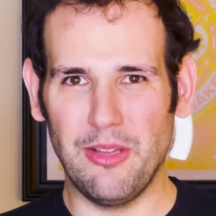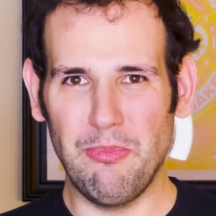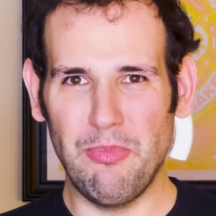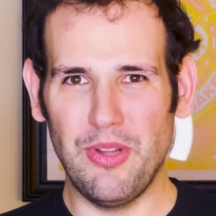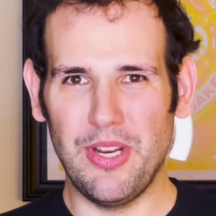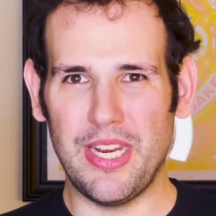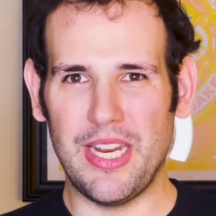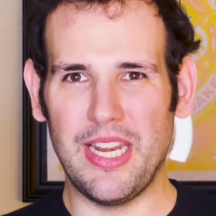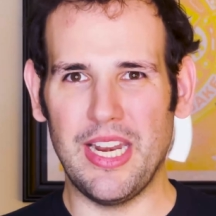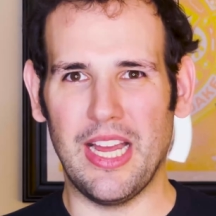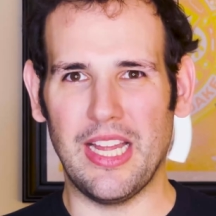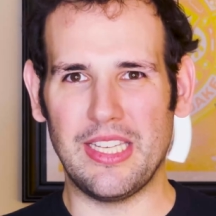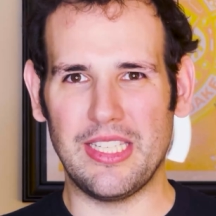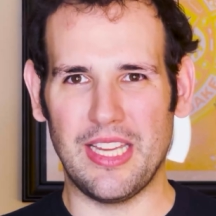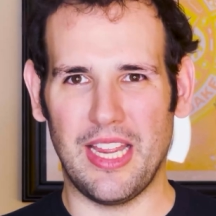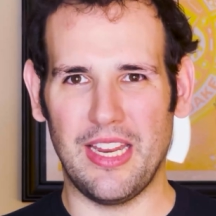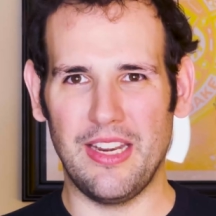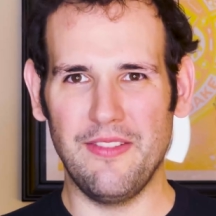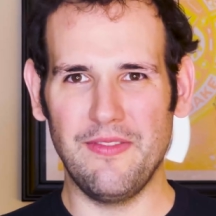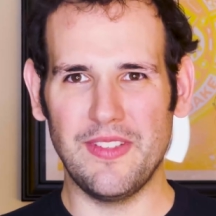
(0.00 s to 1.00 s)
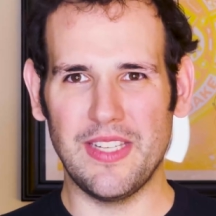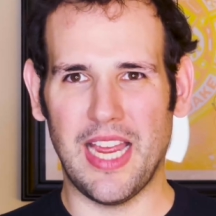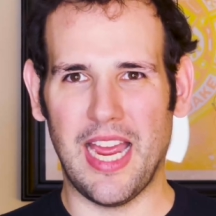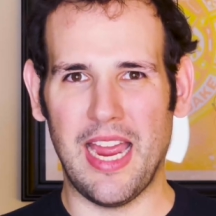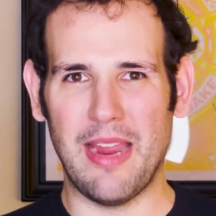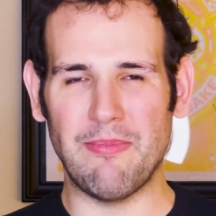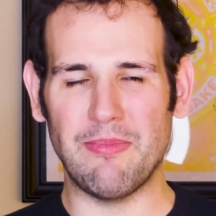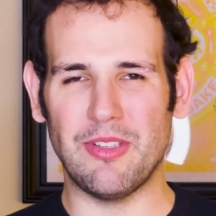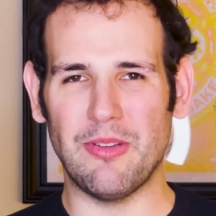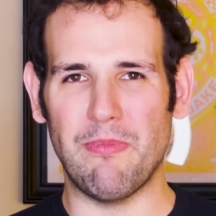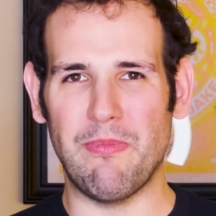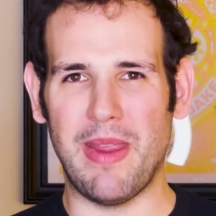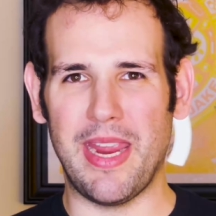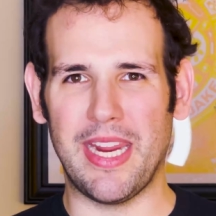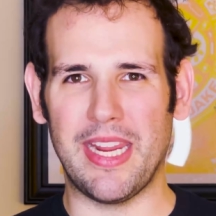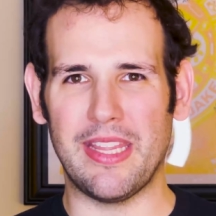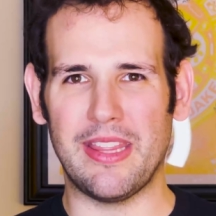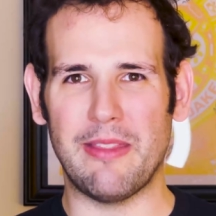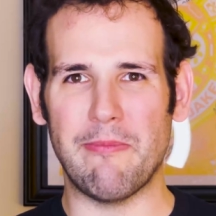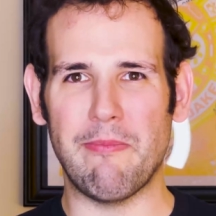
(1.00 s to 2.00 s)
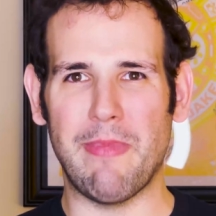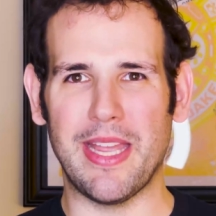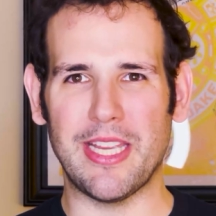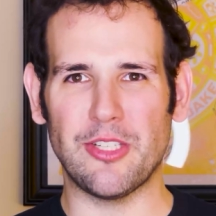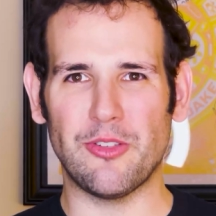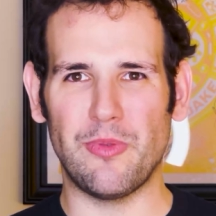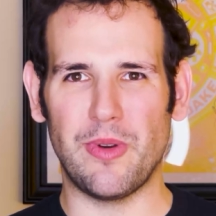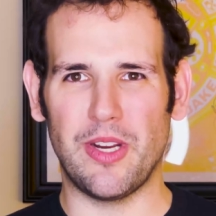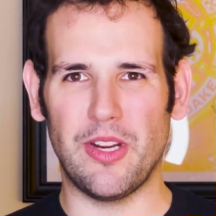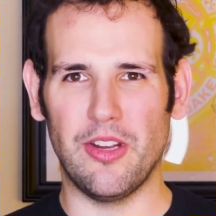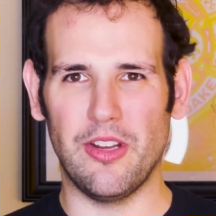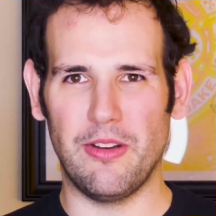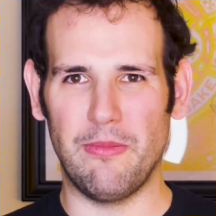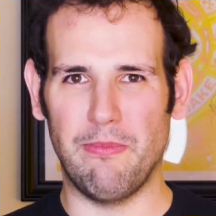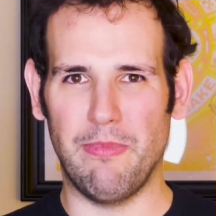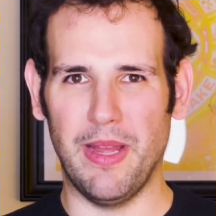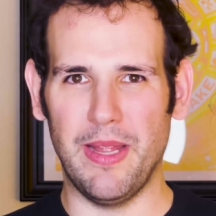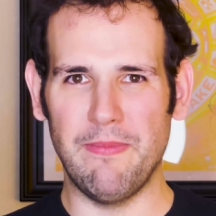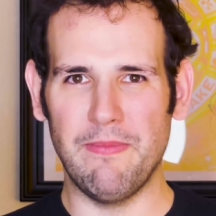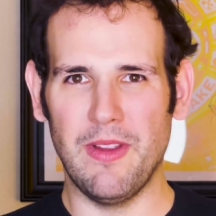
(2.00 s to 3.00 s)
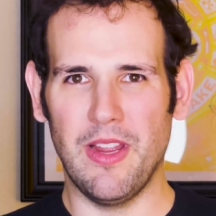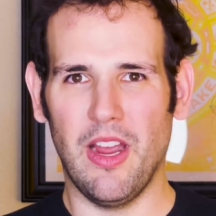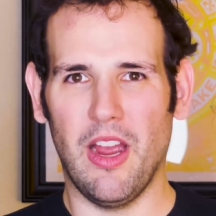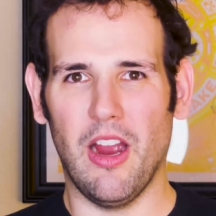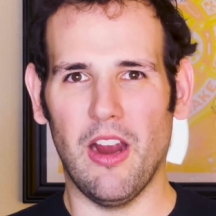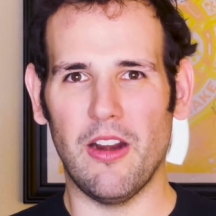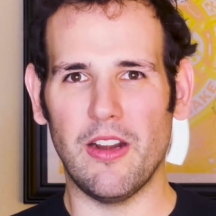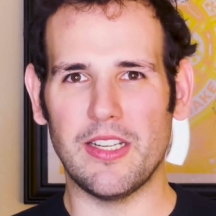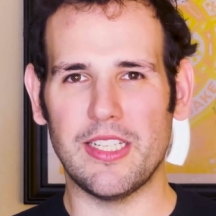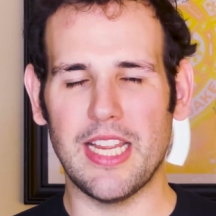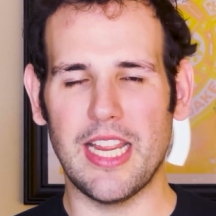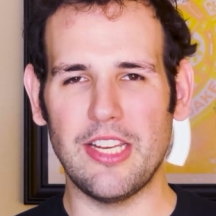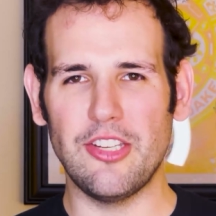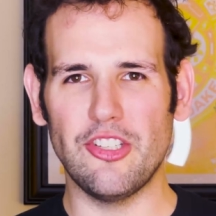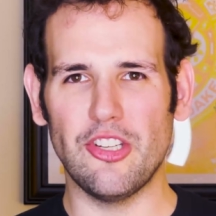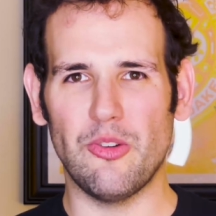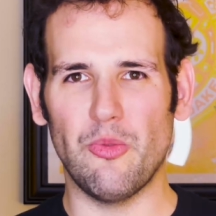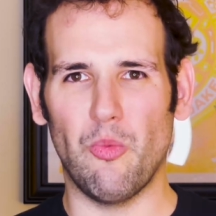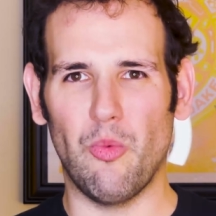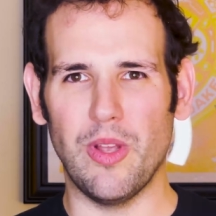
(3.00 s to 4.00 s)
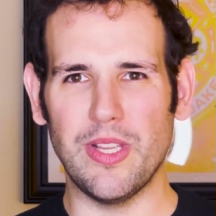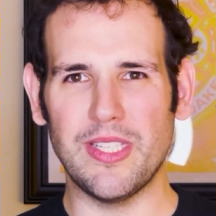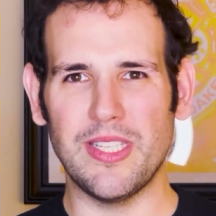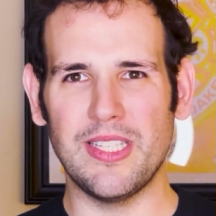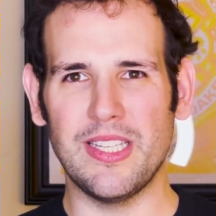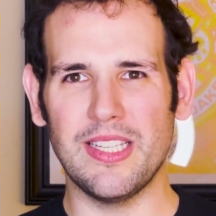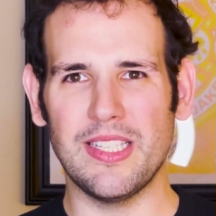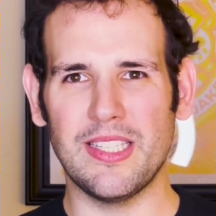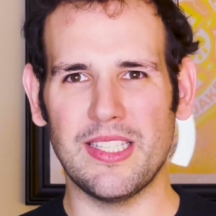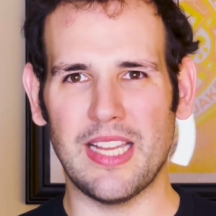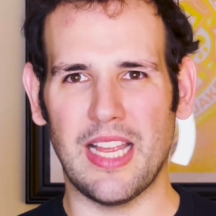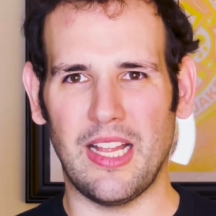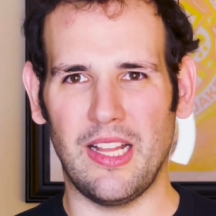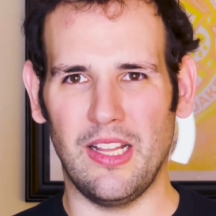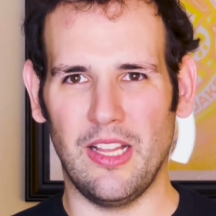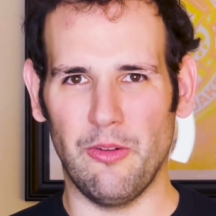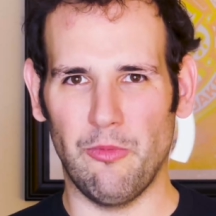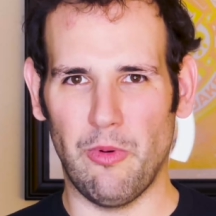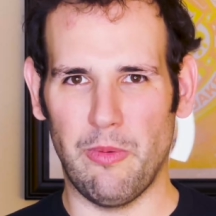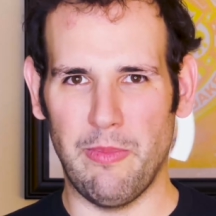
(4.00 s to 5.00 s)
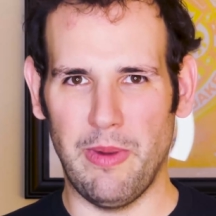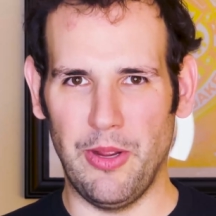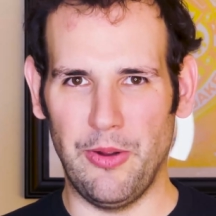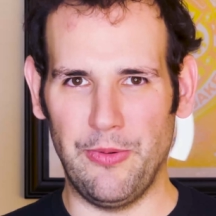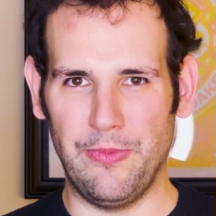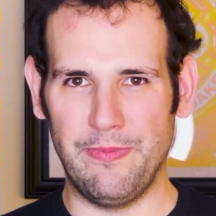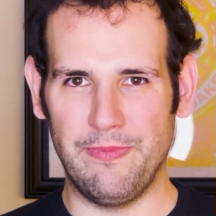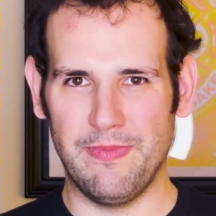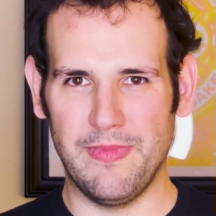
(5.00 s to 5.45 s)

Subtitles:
put in a ton of time to make it the best we could, but our intention wasn't to sell a remote.